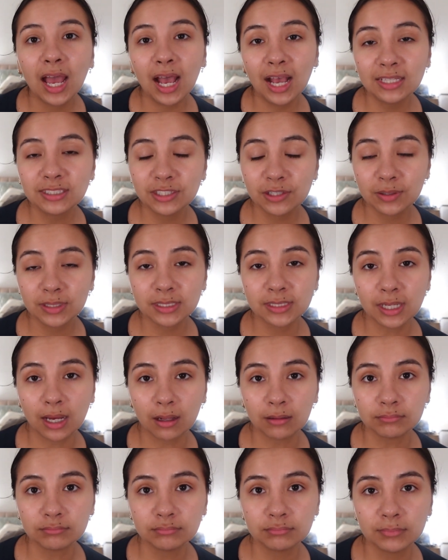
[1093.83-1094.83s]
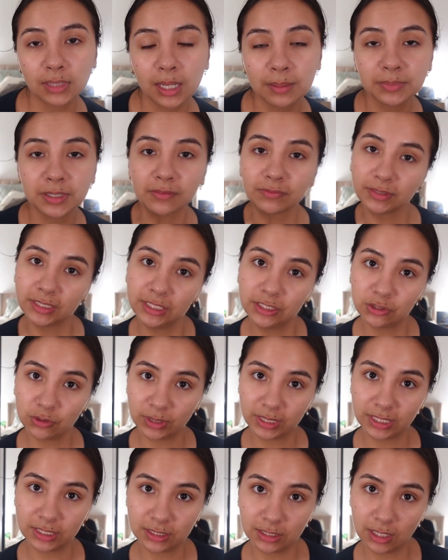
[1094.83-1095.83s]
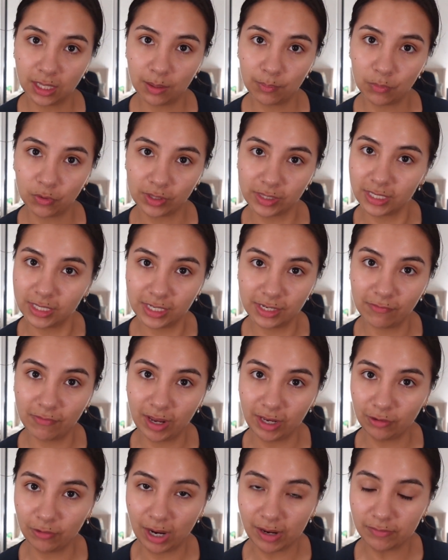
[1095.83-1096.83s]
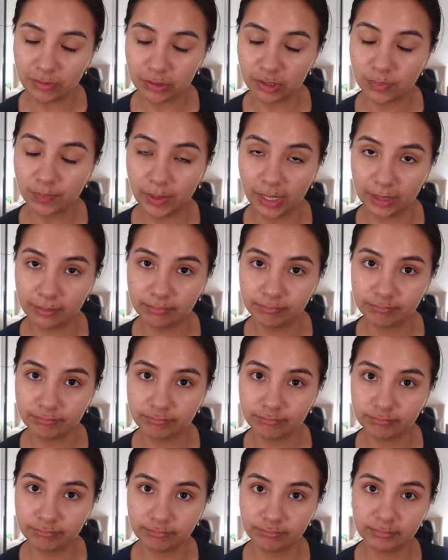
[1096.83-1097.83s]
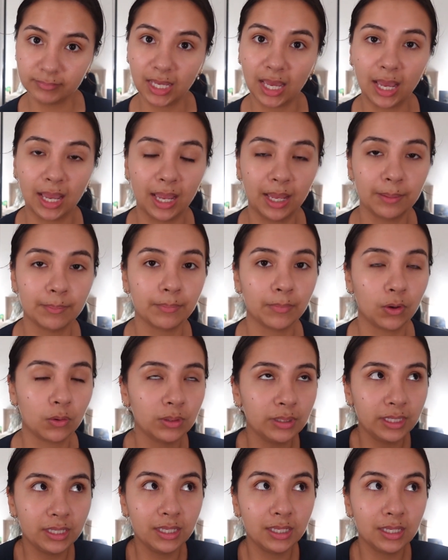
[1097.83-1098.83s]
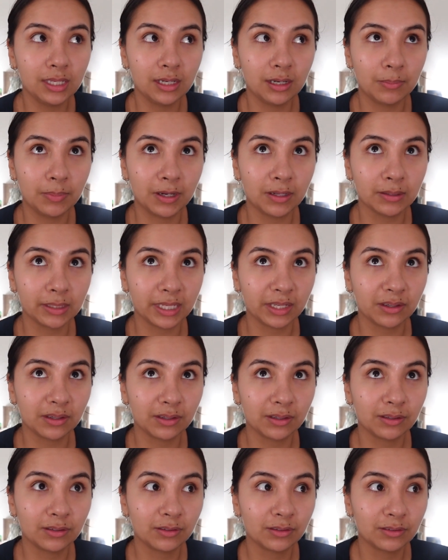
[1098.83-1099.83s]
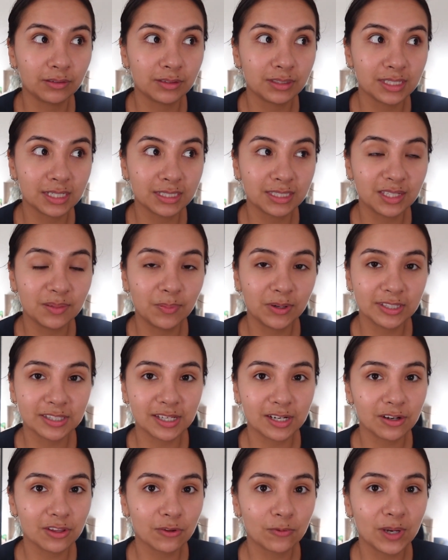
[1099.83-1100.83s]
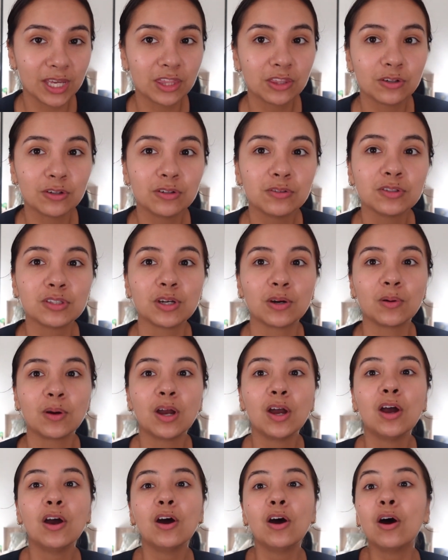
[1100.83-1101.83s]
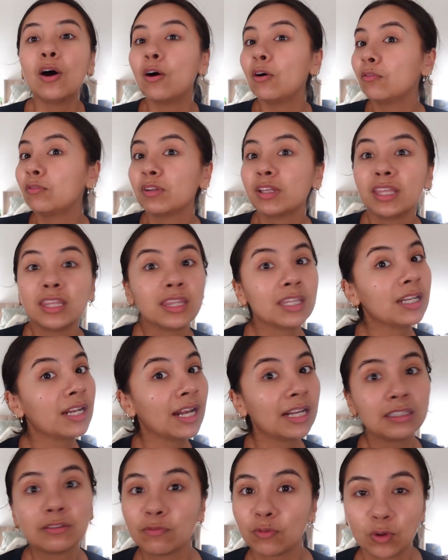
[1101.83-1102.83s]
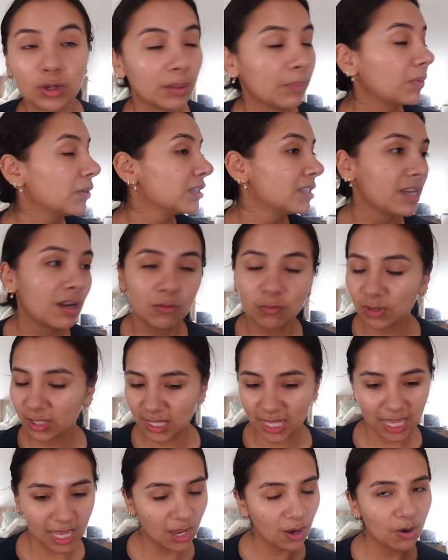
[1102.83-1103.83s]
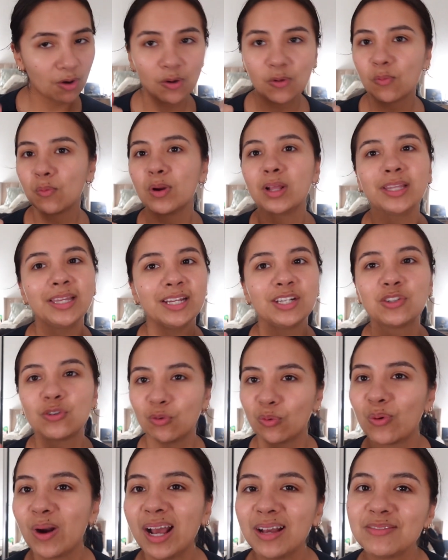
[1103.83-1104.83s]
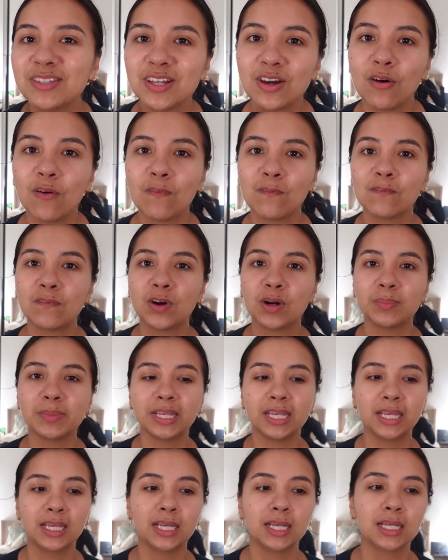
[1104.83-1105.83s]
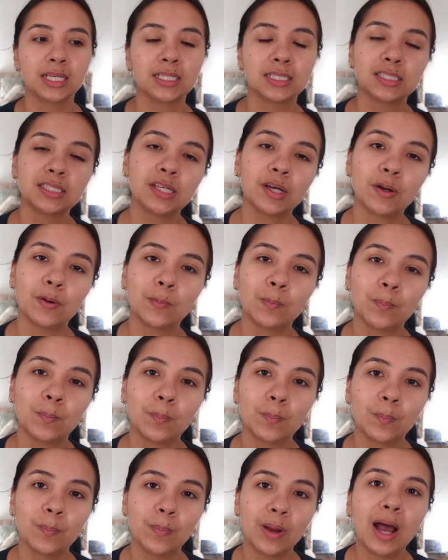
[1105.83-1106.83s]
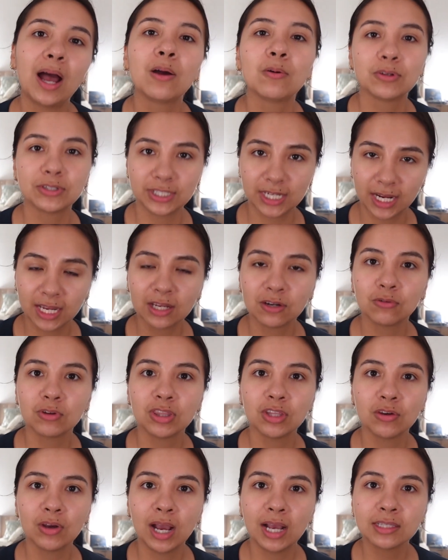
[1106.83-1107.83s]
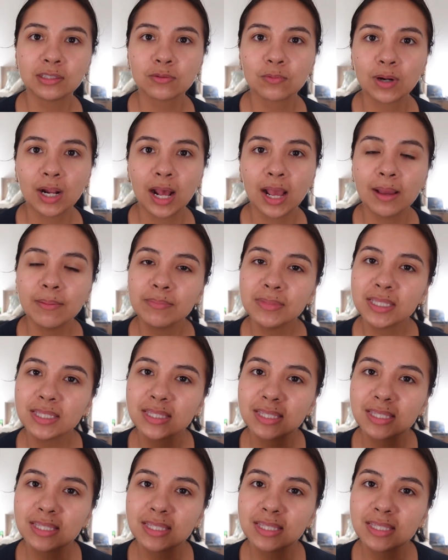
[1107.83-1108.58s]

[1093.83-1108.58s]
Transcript: as you can tell, I'm definitely enjoying this a lot more than Divine Rivals, but I'm only about like 60% of the way through, so hopefully the next 40% really, really drives it home for me. So I will check in with you guys when I'm